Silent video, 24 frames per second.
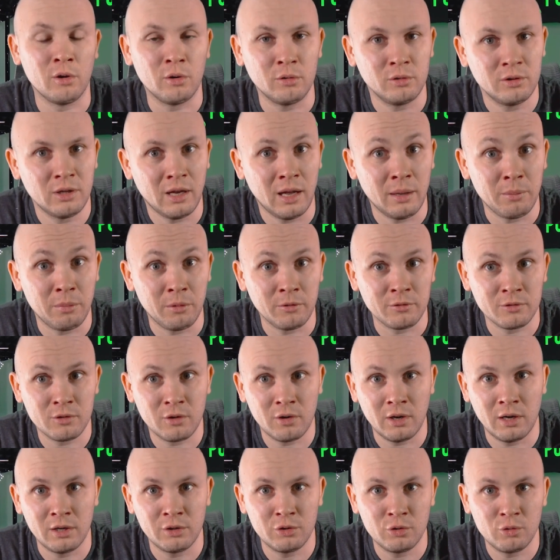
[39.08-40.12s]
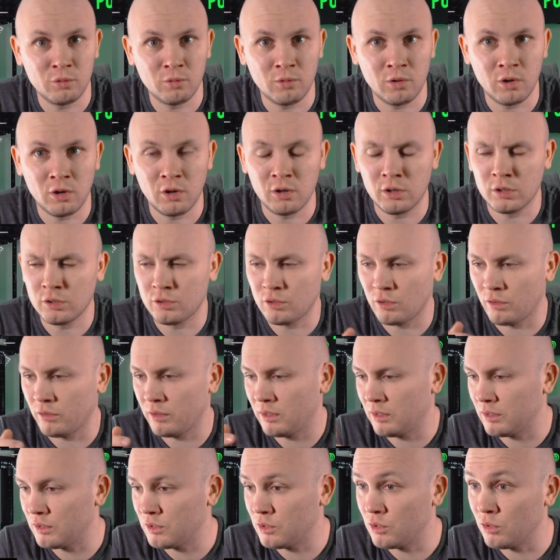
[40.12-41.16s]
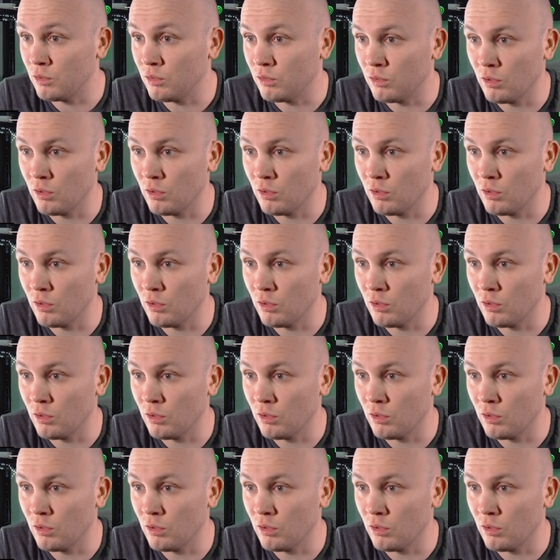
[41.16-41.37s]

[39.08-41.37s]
type of scratch words, all this,